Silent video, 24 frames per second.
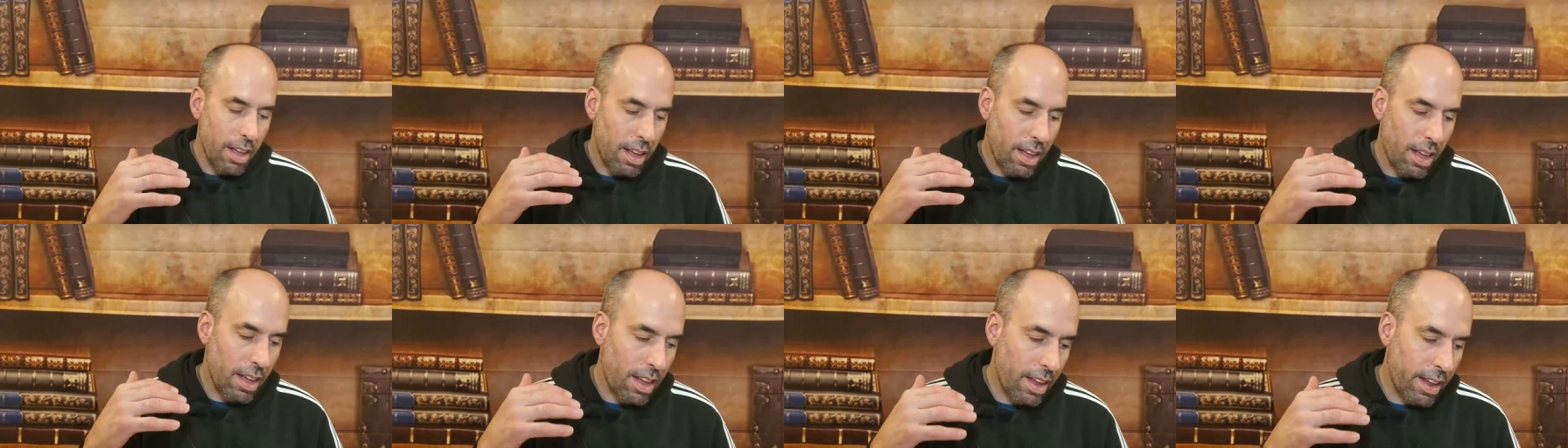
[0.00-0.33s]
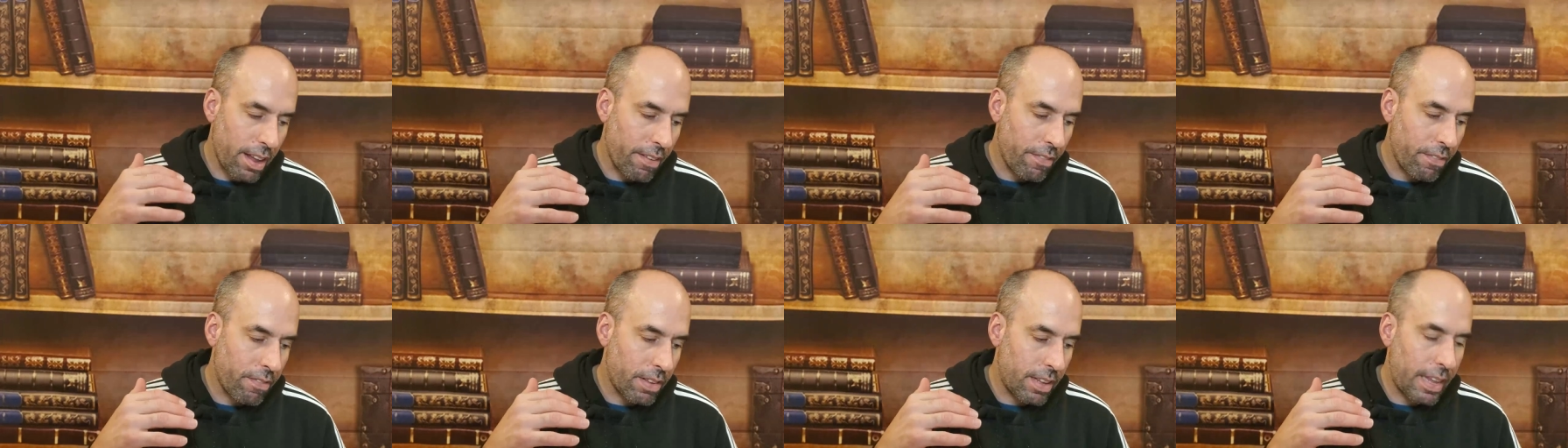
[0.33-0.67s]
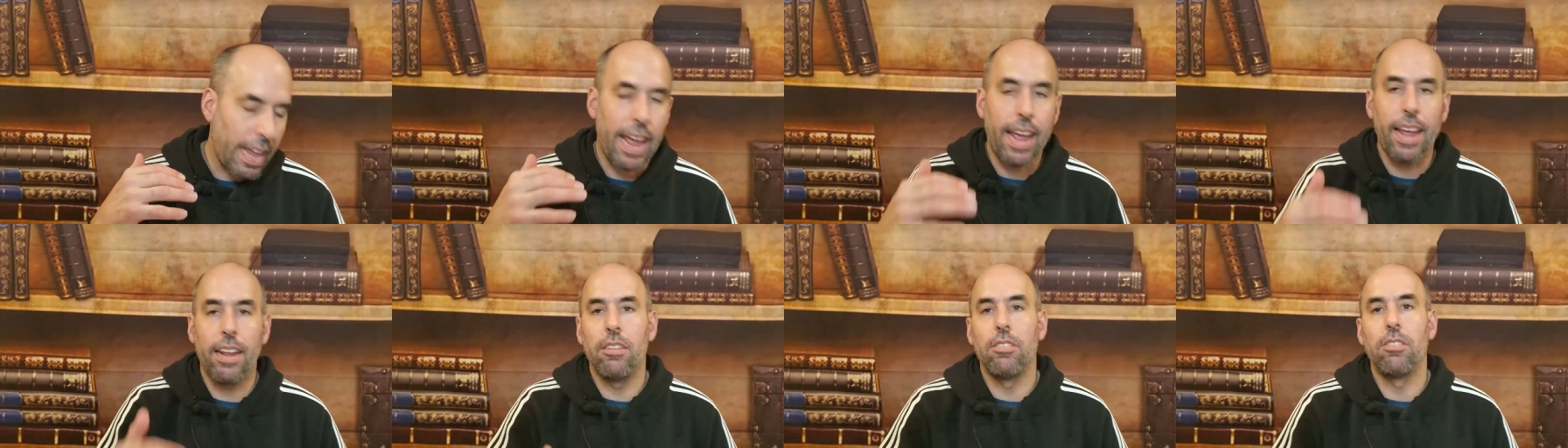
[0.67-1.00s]
I have
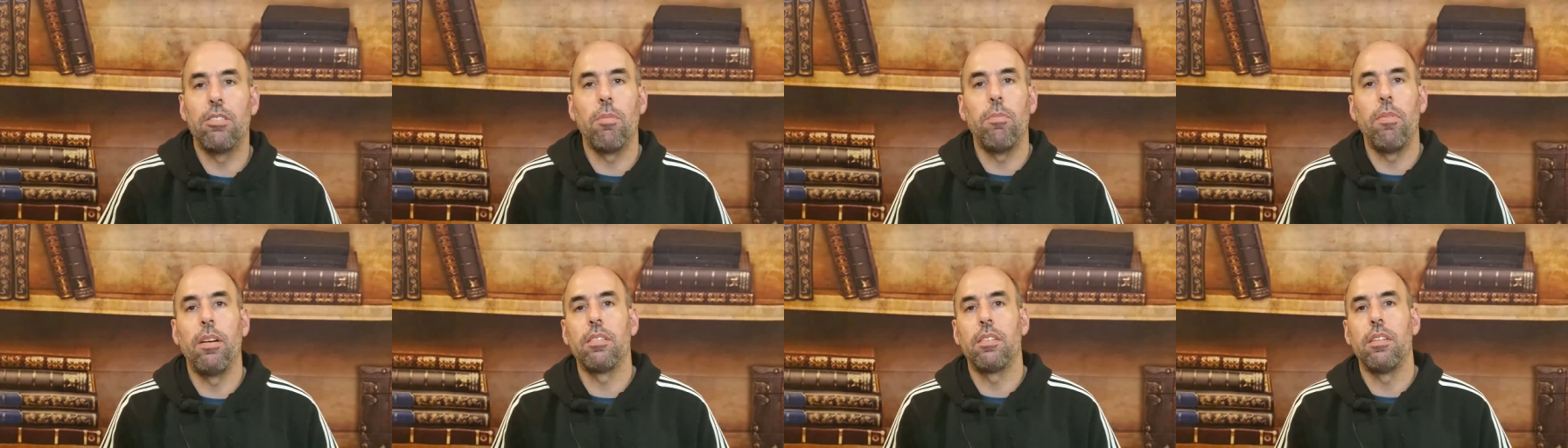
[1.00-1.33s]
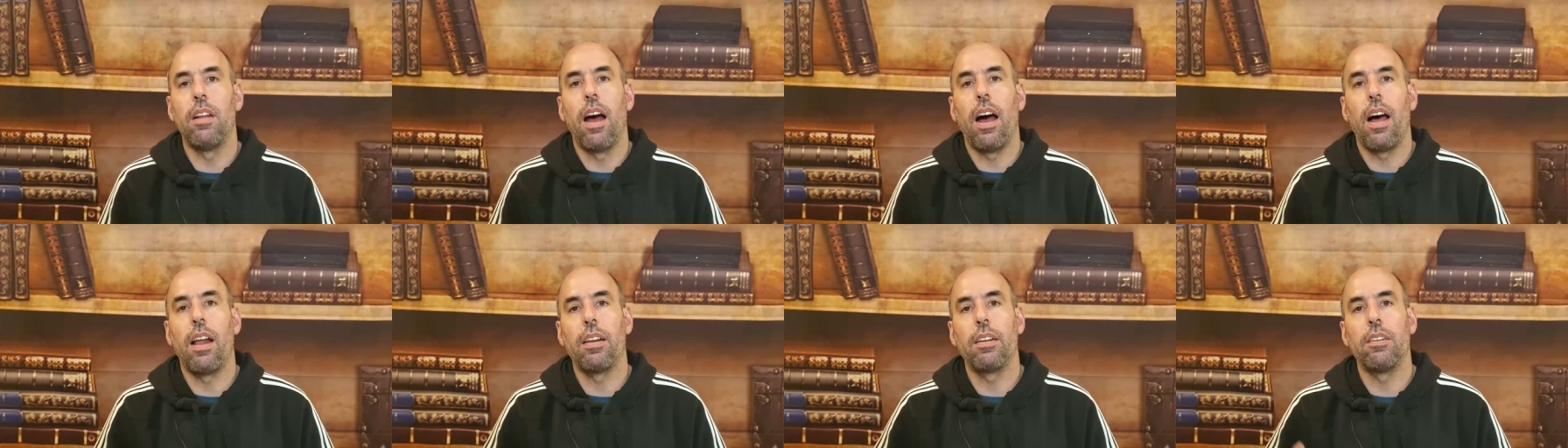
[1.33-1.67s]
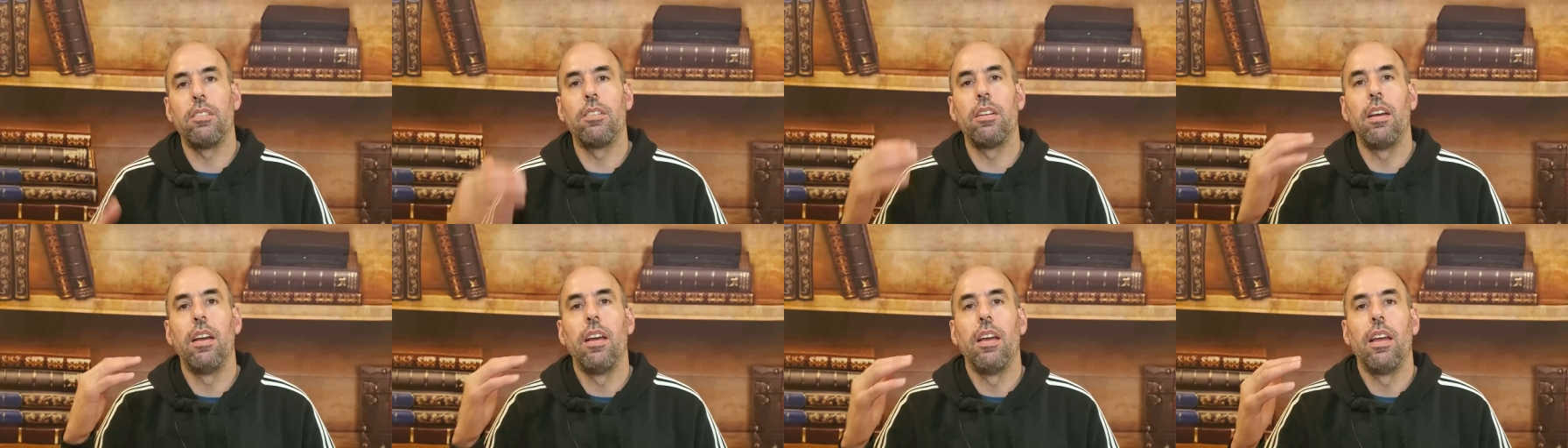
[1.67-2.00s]
gained so much
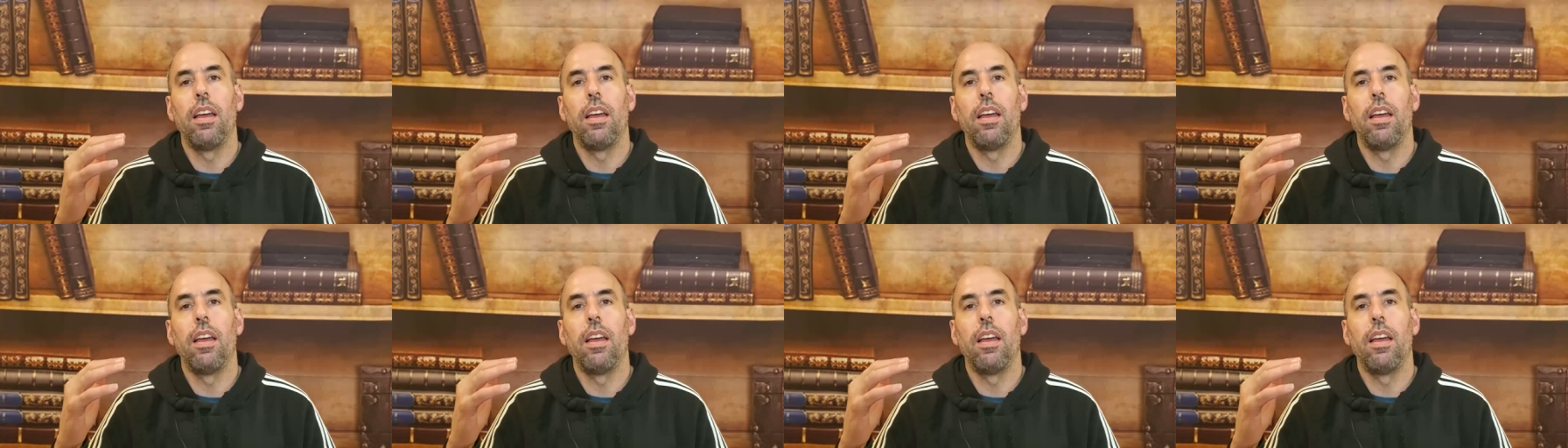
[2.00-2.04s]
knowledge,